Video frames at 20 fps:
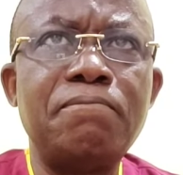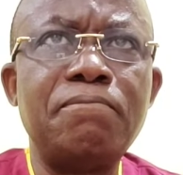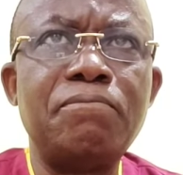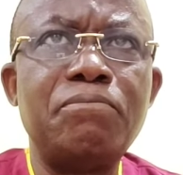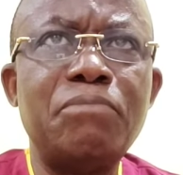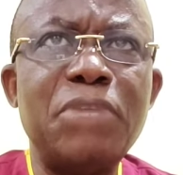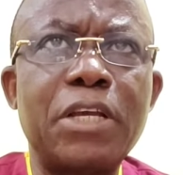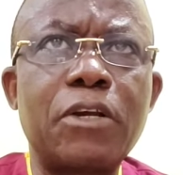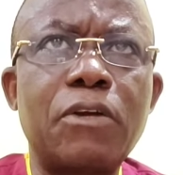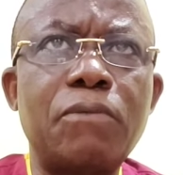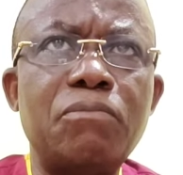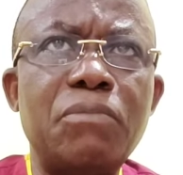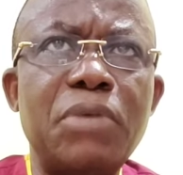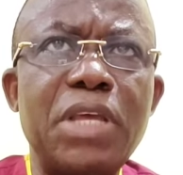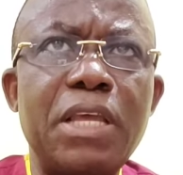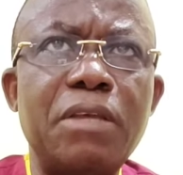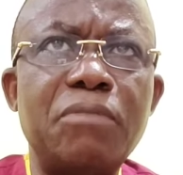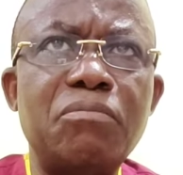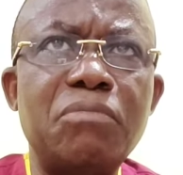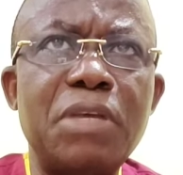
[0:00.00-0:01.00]

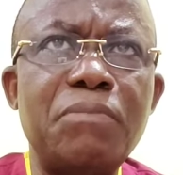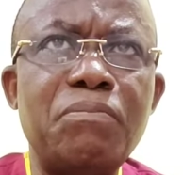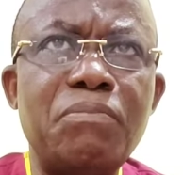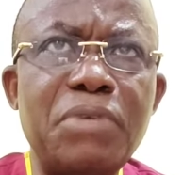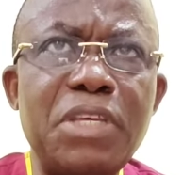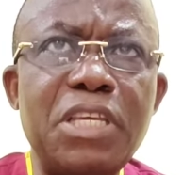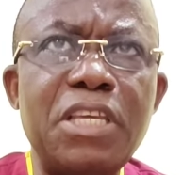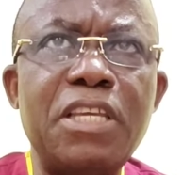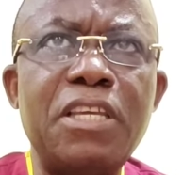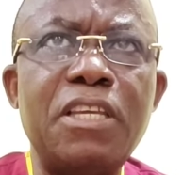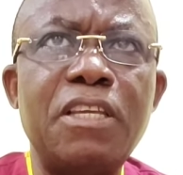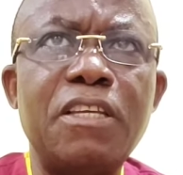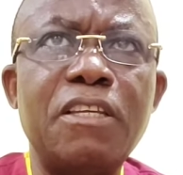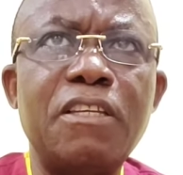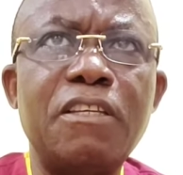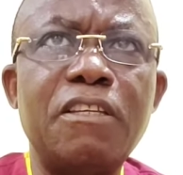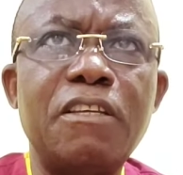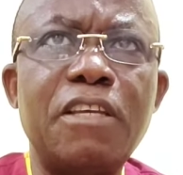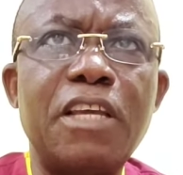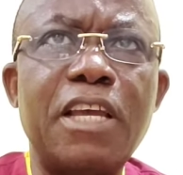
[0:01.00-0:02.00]
be
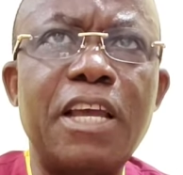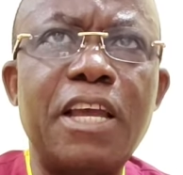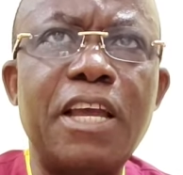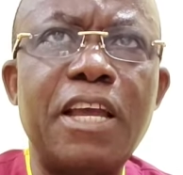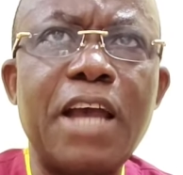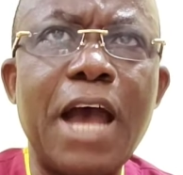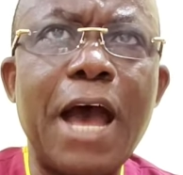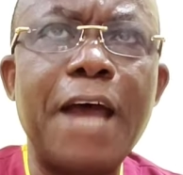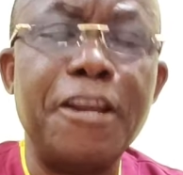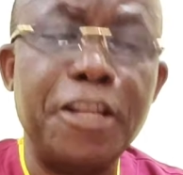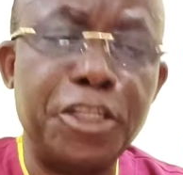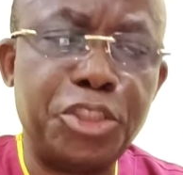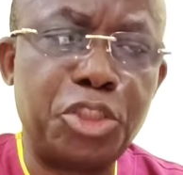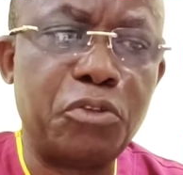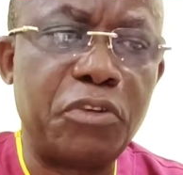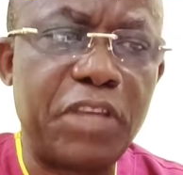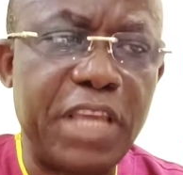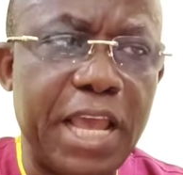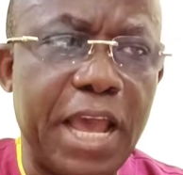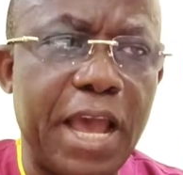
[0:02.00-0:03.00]
an issue
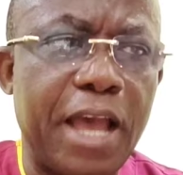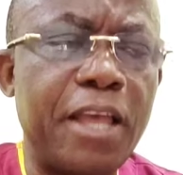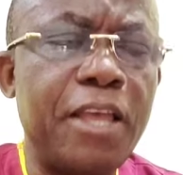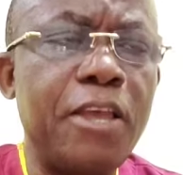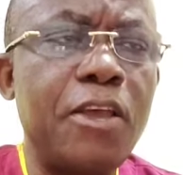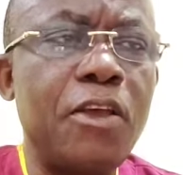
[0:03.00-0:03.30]
here.